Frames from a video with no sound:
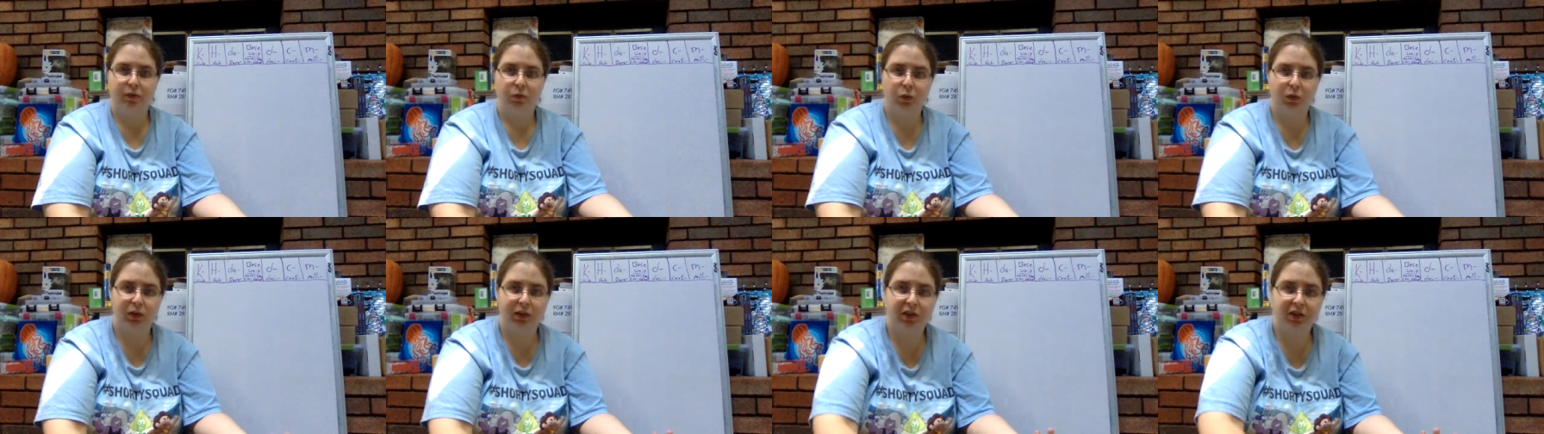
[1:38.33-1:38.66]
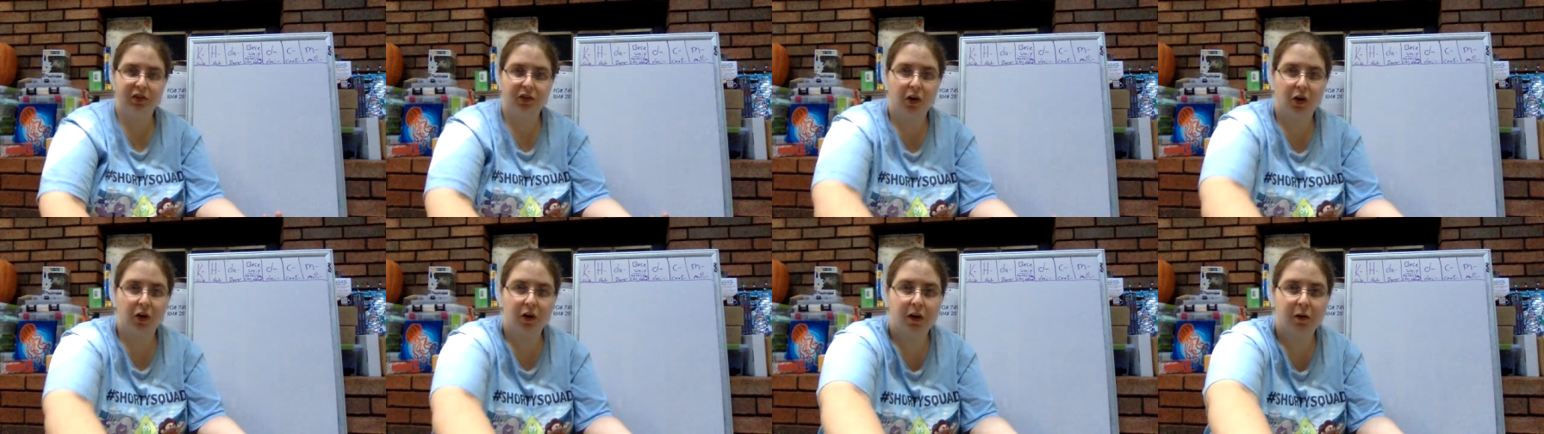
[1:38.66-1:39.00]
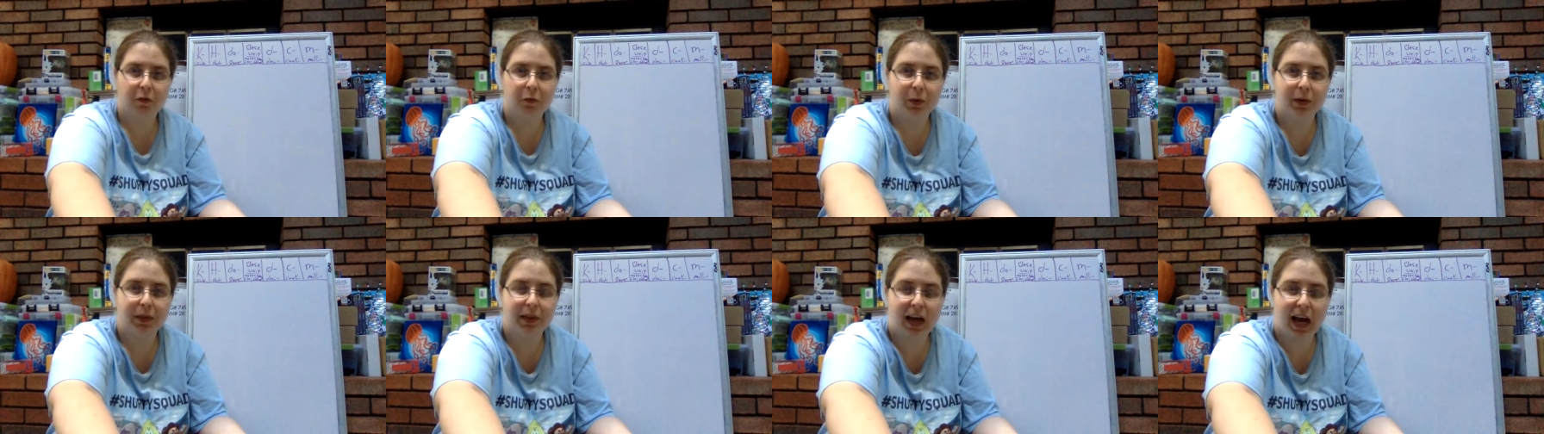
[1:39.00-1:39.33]
want to start
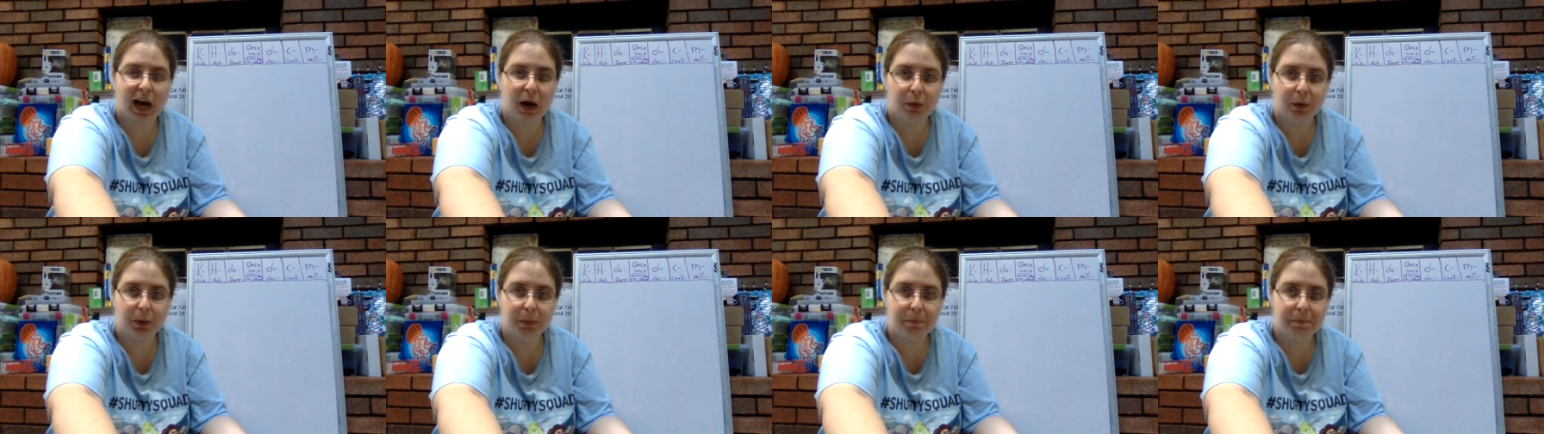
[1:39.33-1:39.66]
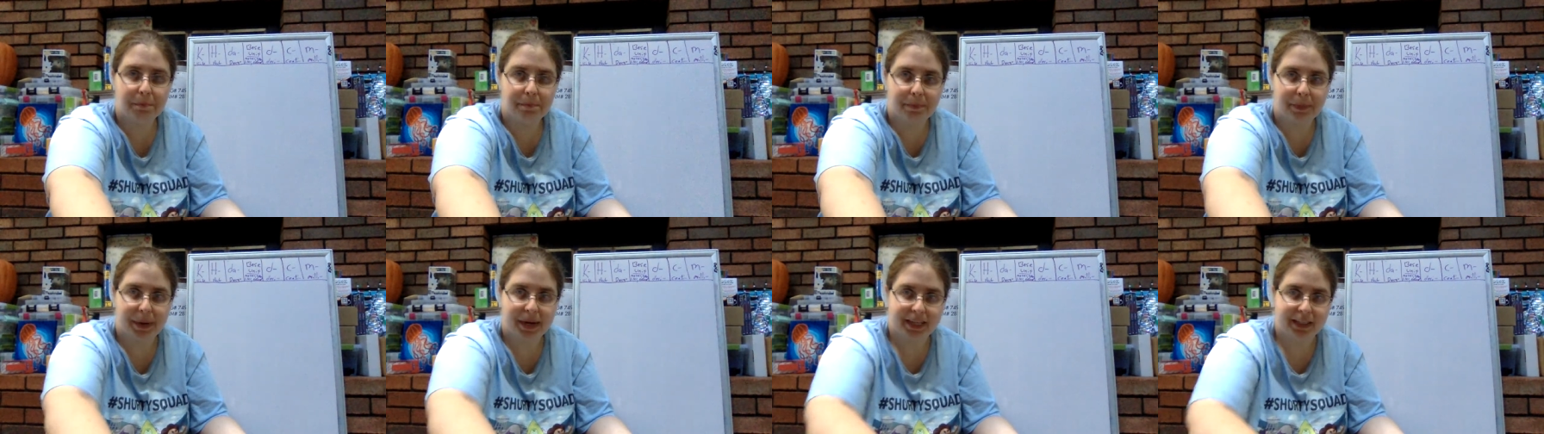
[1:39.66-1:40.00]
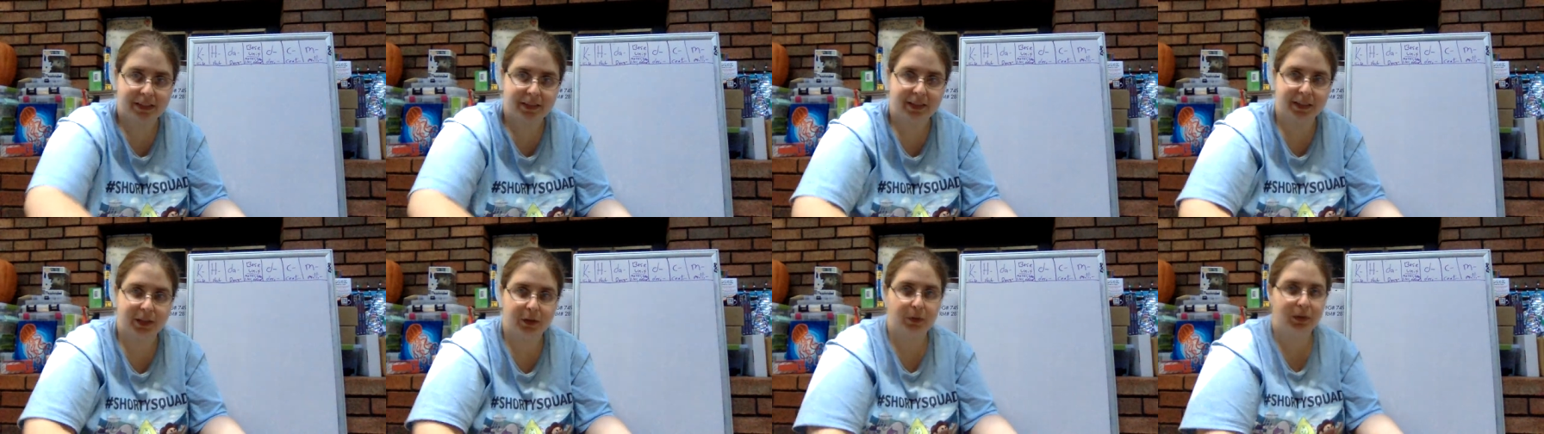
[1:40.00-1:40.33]
off with our
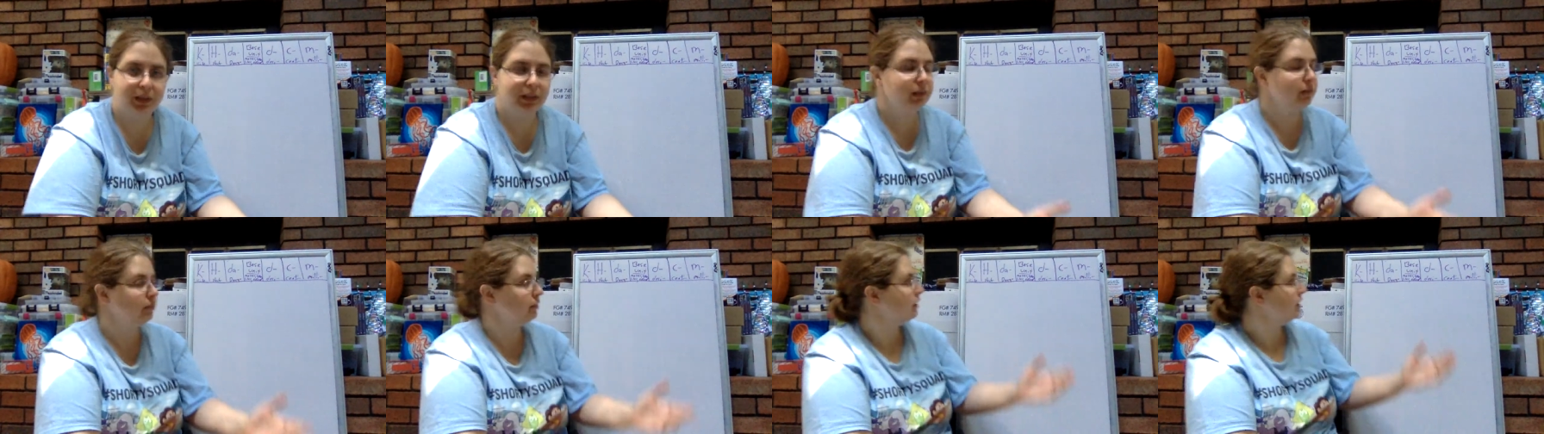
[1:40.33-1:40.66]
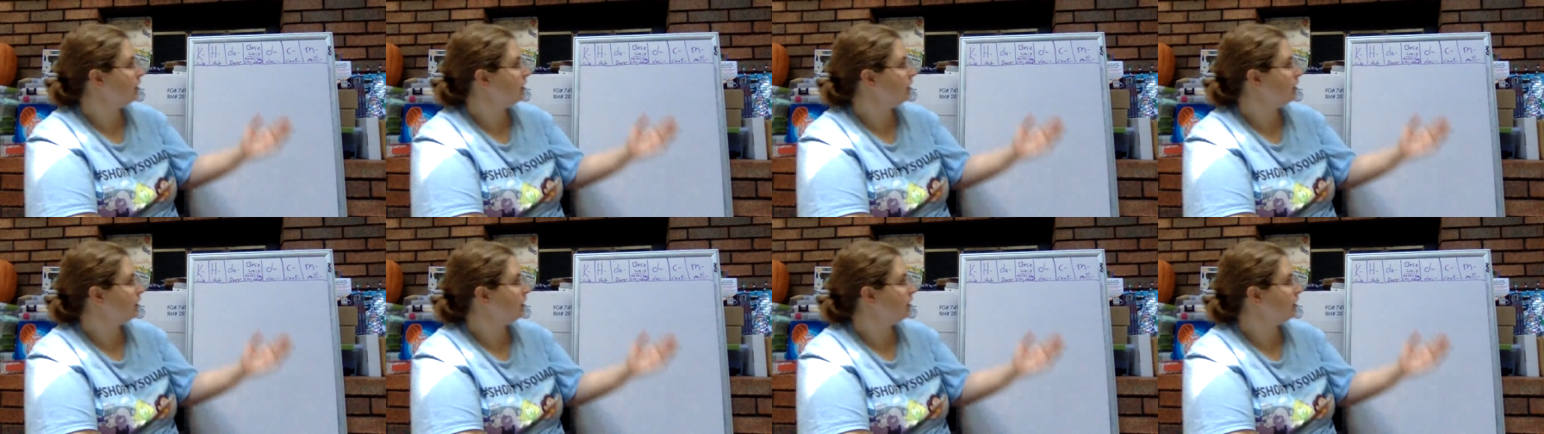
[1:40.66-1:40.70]
base unit.